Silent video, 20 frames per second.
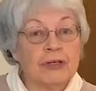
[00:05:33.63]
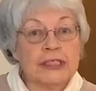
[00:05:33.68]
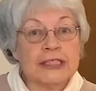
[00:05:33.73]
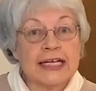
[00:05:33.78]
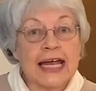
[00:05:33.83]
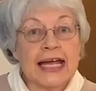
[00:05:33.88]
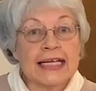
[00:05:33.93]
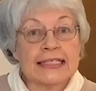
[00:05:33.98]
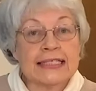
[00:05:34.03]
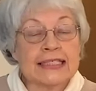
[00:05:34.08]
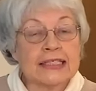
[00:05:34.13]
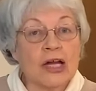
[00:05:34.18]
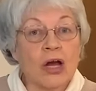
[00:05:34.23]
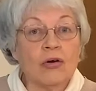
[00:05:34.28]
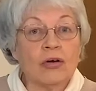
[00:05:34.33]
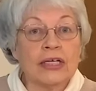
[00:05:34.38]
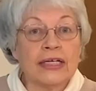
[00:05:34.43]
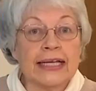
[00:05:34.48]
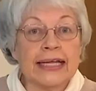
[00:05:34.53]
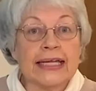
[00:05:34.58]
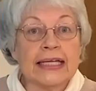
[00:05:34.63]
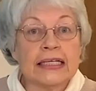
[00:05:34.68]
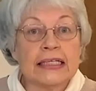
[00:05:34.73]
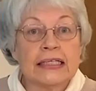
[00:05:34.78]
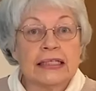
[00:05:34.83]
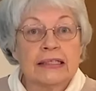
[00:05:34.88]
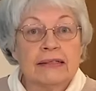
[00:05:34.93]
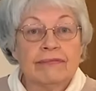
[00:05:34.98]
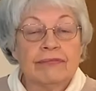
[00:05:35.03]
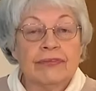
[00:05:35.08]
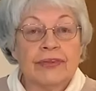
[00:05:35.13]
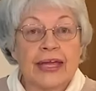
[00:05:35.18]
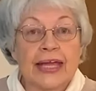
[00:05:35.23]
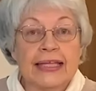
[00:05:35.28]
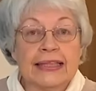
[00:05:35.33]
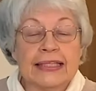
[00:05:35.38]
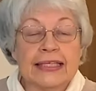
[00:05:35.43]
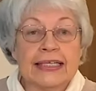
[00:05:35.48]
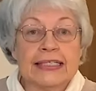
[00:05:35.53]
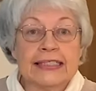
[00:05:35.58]
tests totally
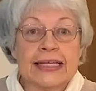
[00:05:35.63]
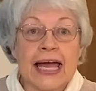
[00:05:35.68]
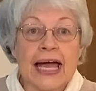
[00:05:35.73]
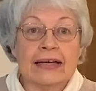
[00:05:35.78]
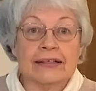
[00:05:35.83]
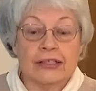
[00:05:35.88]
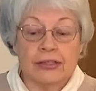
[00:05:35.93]
than the Italian